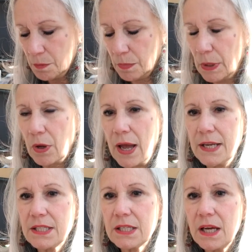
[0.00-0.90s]
But I
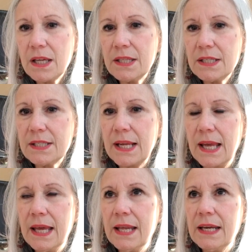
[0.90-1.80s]
saw this
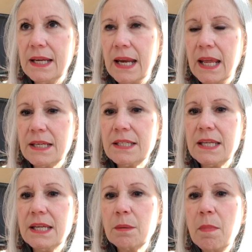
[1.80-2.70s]
at an
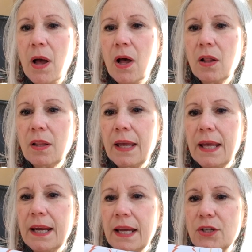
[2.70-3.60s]
antique mall
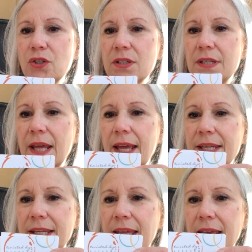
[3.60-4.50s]
and I just had
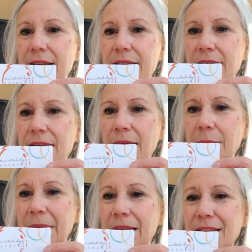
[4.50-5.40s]
to get it. I
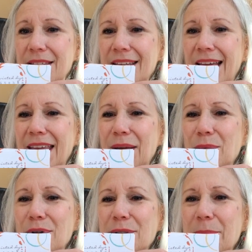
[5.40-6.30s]
mean, it's like it
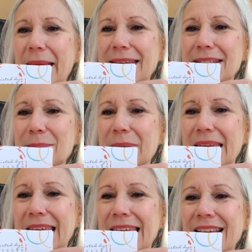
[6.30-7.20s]
was meant to
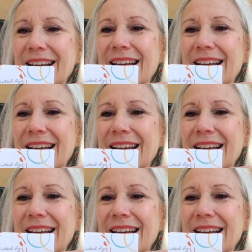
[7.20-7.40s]
be.